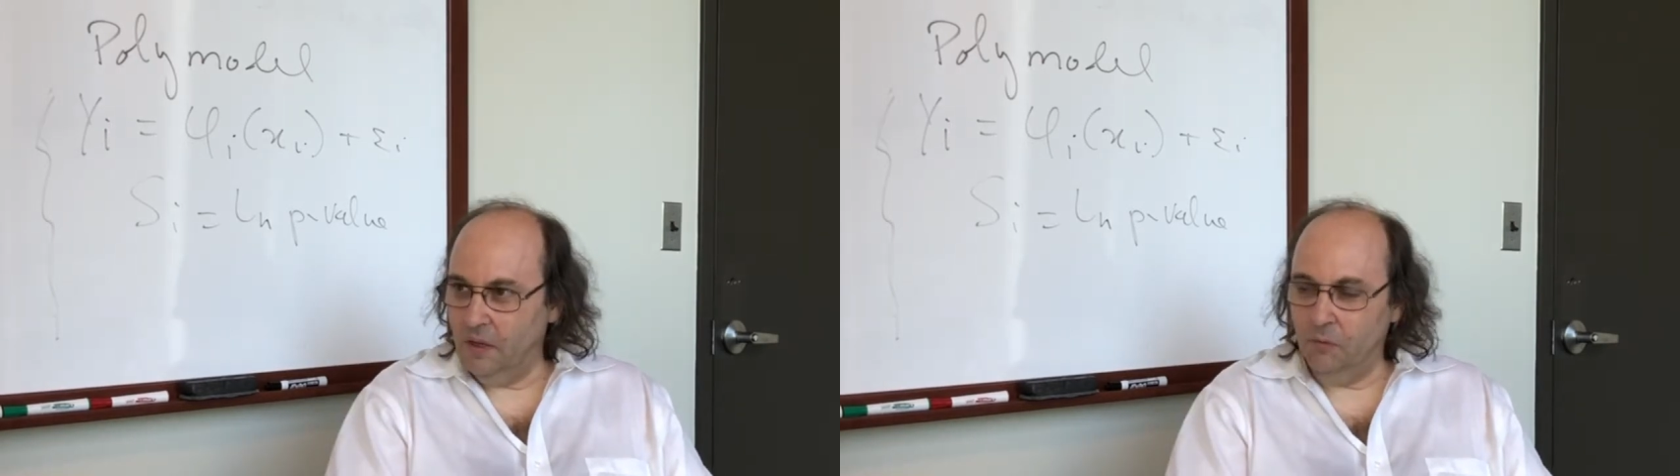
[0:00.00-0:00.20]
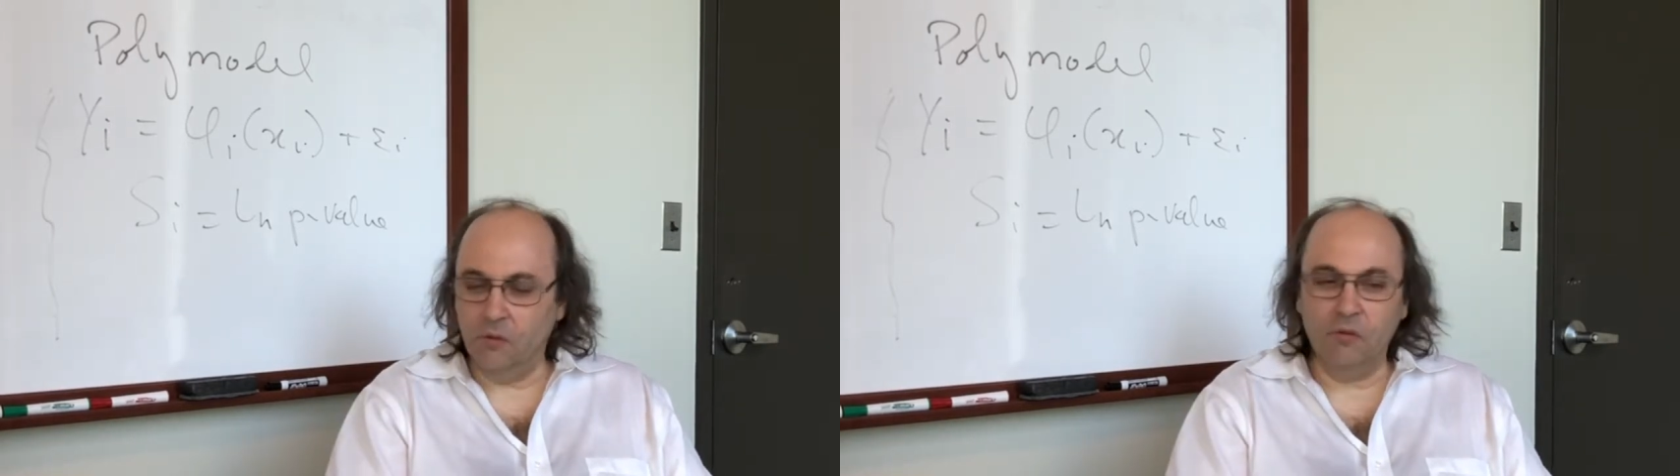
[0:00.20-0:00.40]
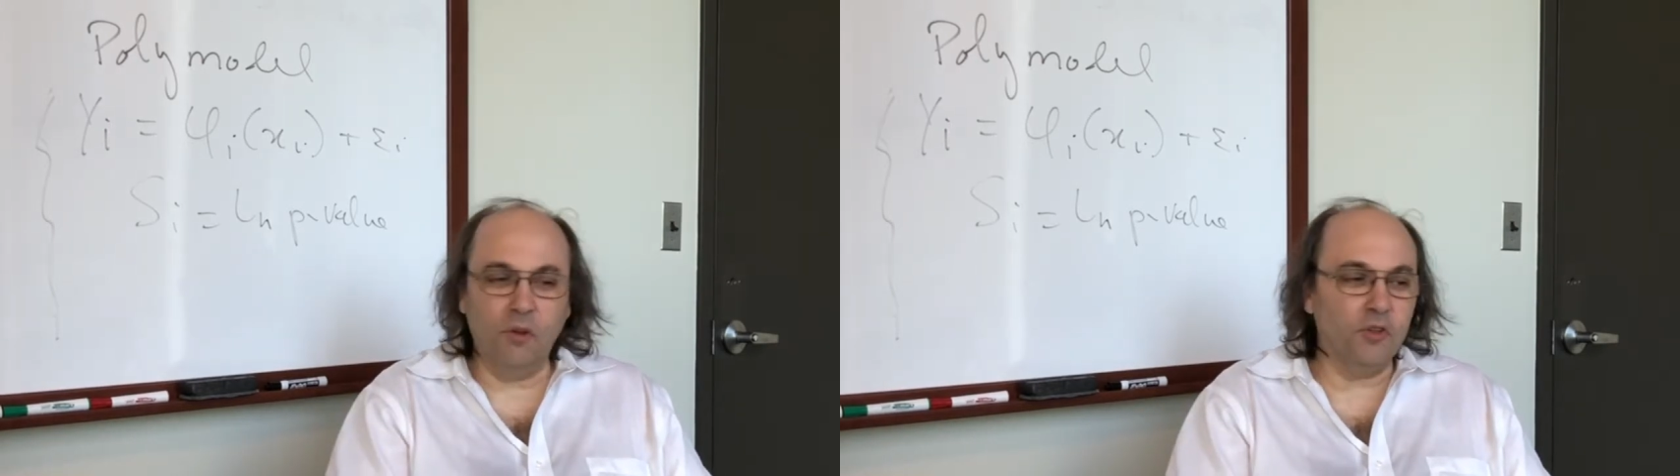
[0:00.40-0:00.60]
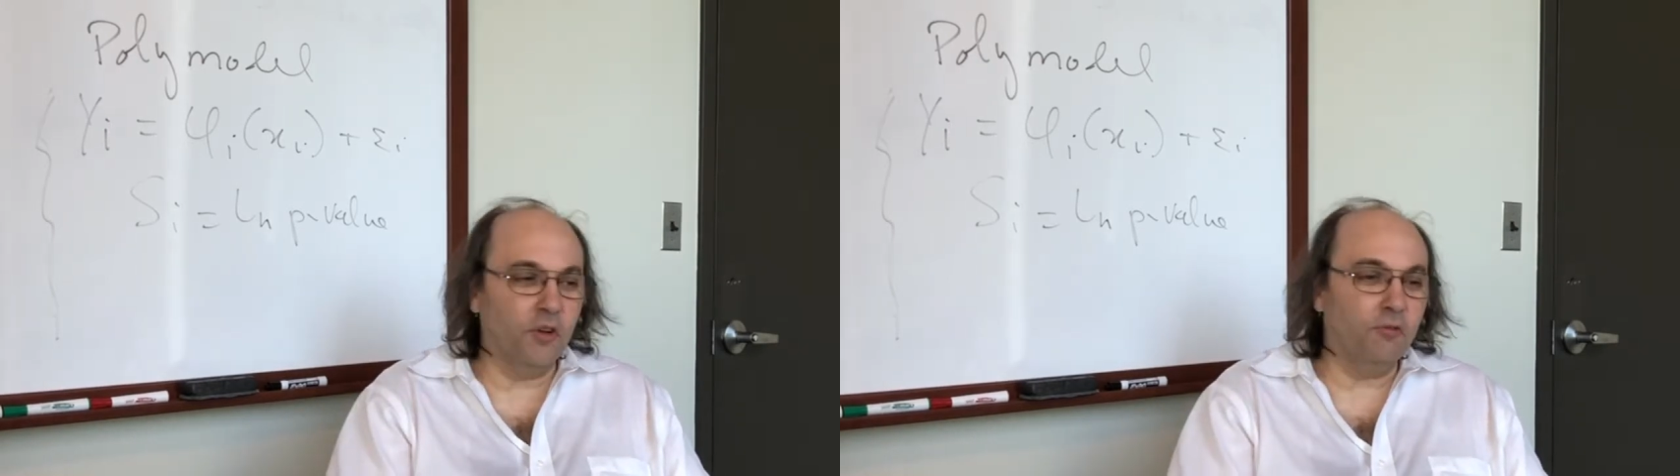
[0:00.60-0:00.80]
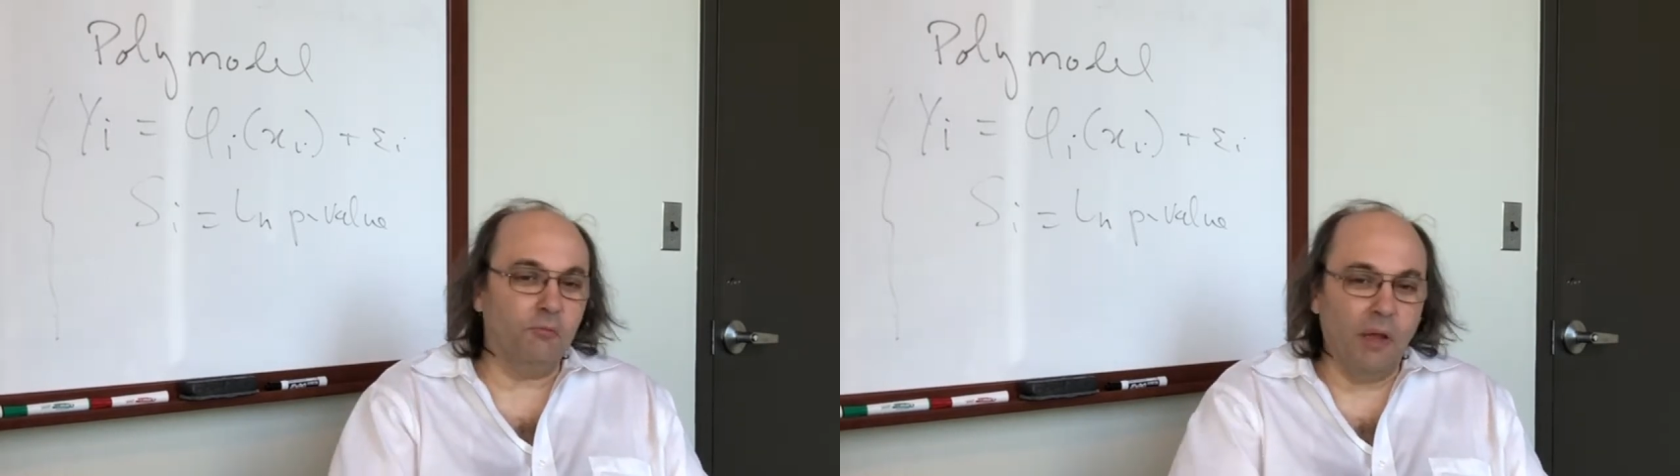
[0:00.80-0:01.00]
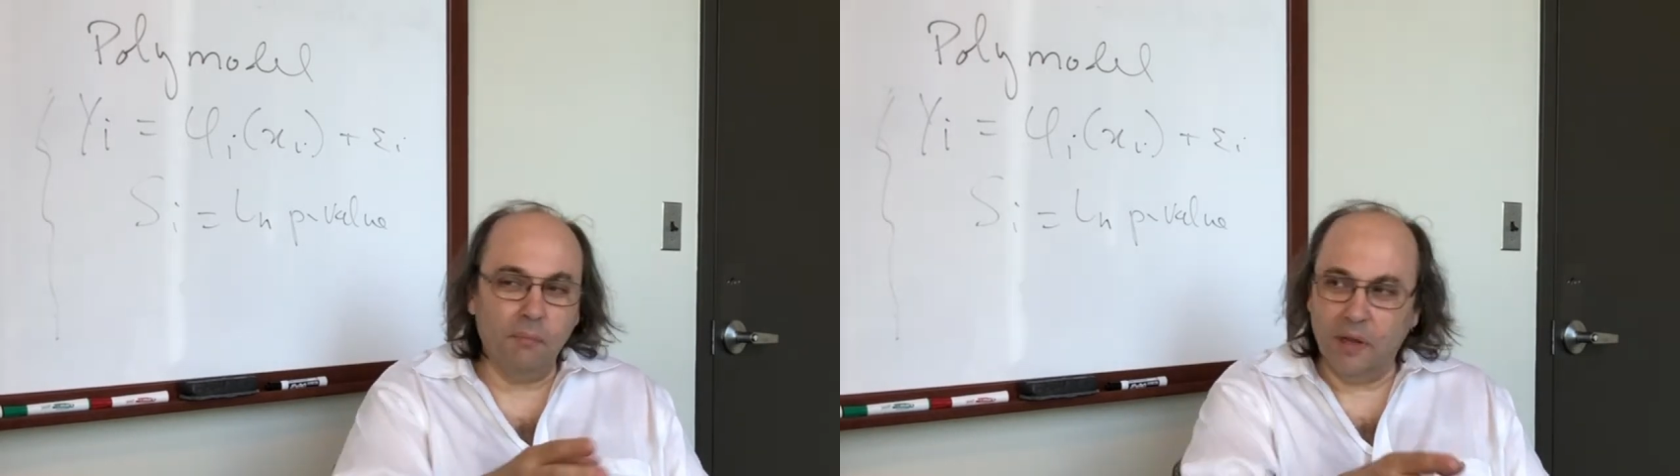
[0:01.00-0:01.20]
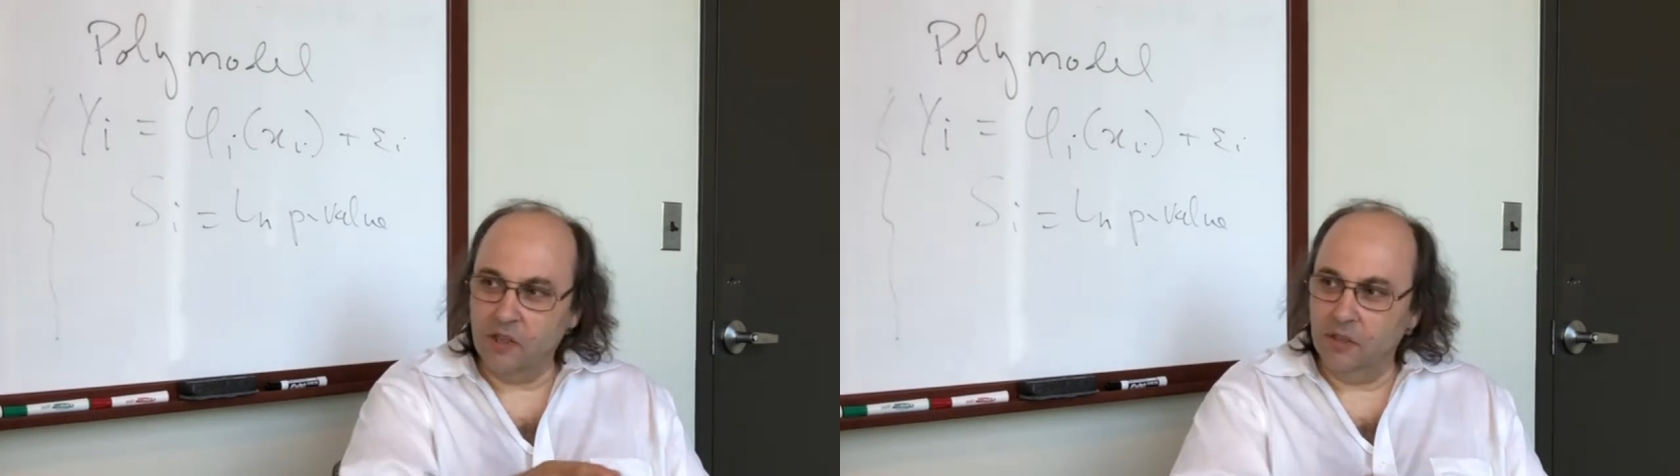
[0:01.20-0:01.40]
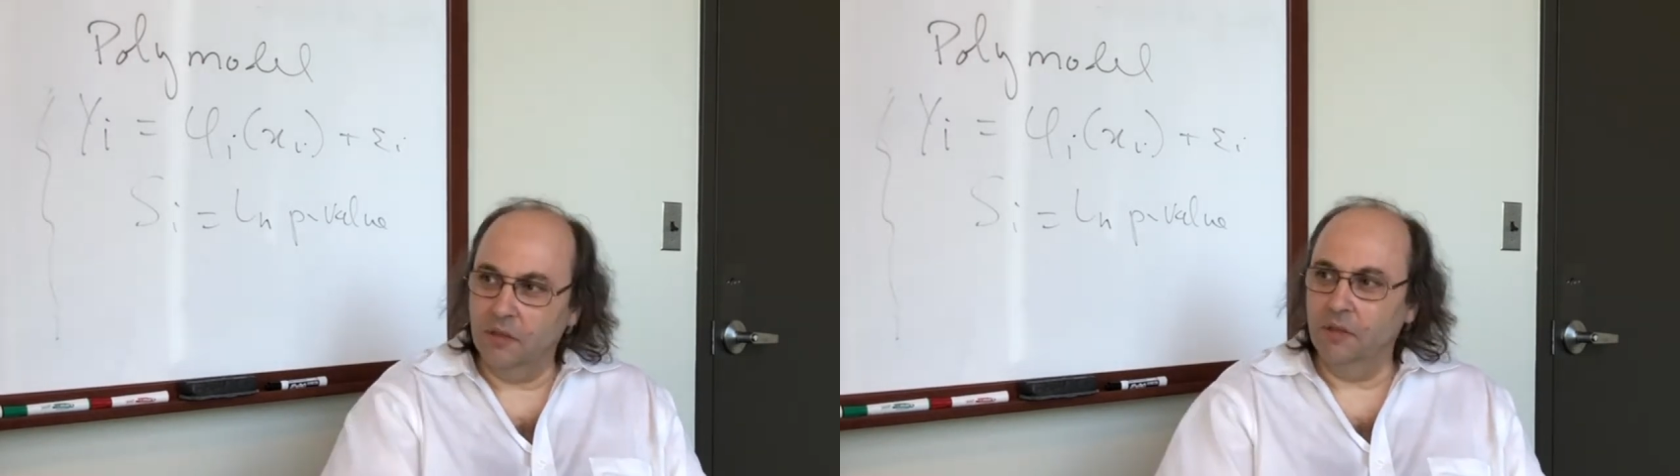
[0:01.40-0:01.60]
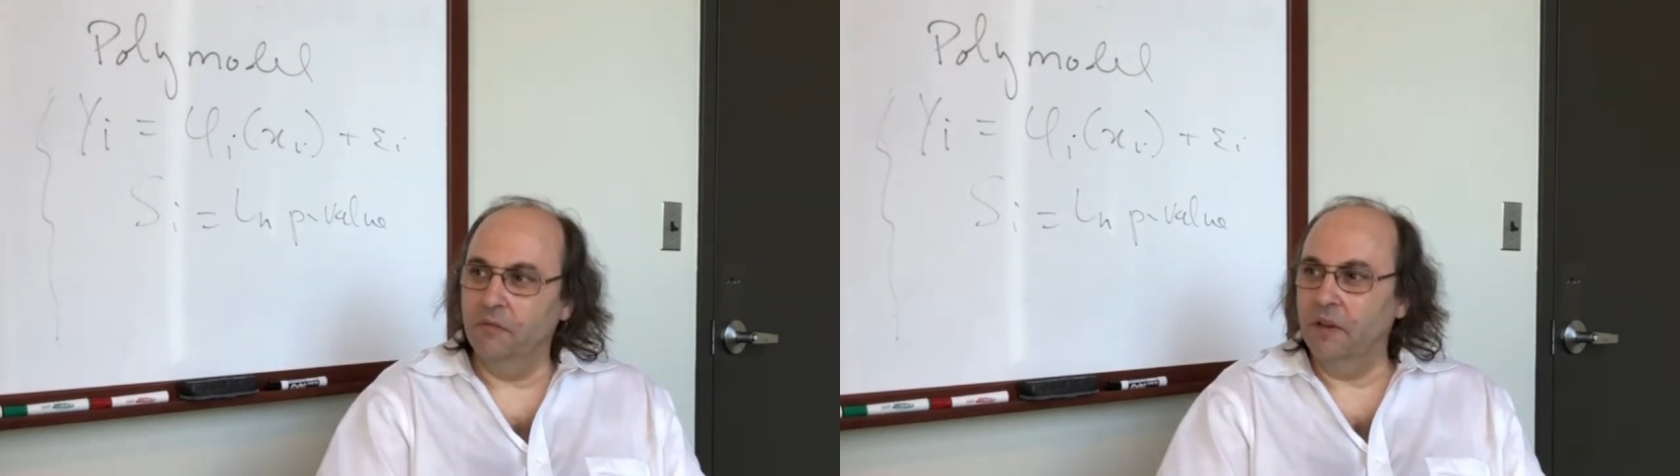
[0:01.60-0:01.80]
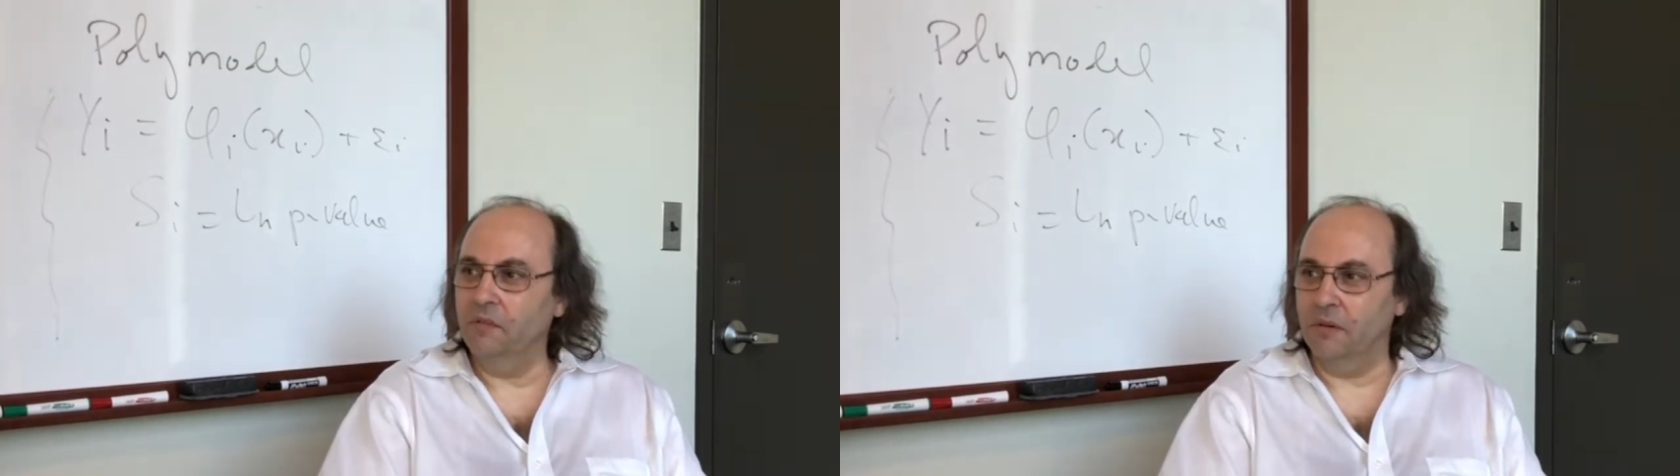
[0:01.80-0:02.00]
was not just one marginal
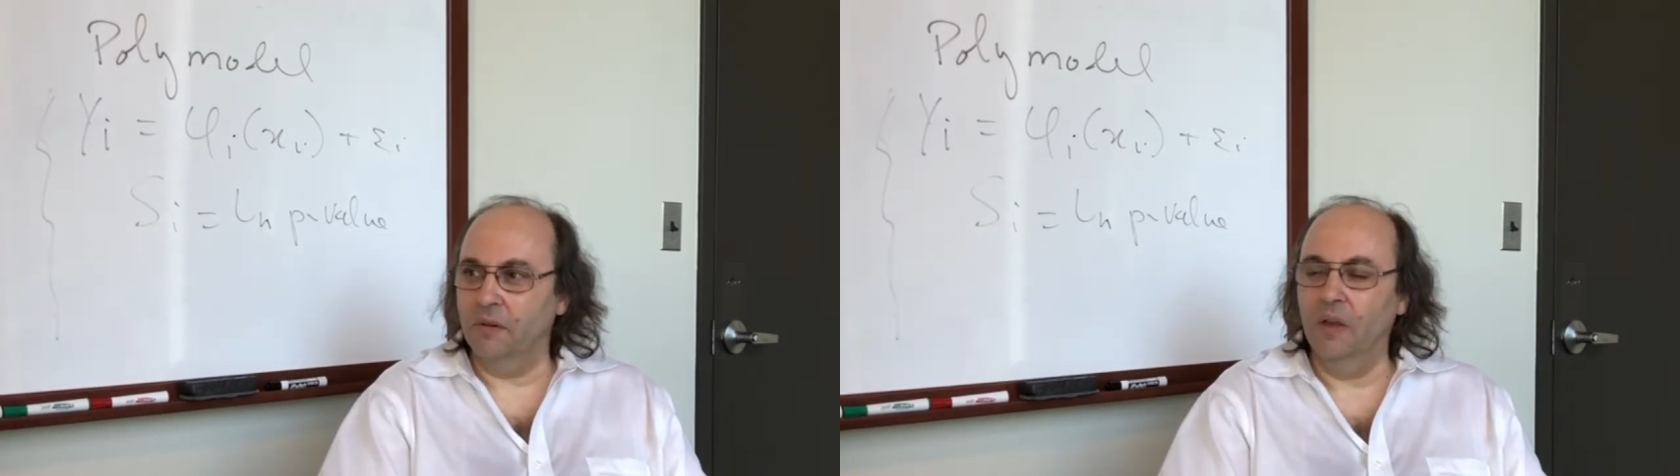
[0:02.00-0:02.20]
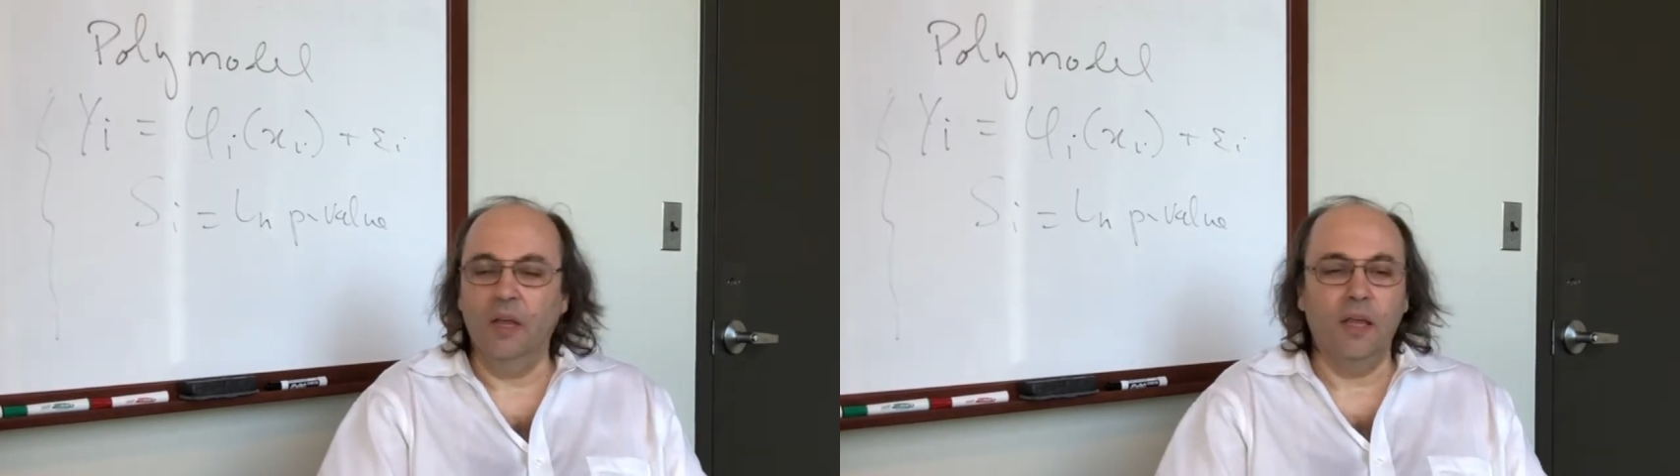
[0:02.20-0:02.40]
investor.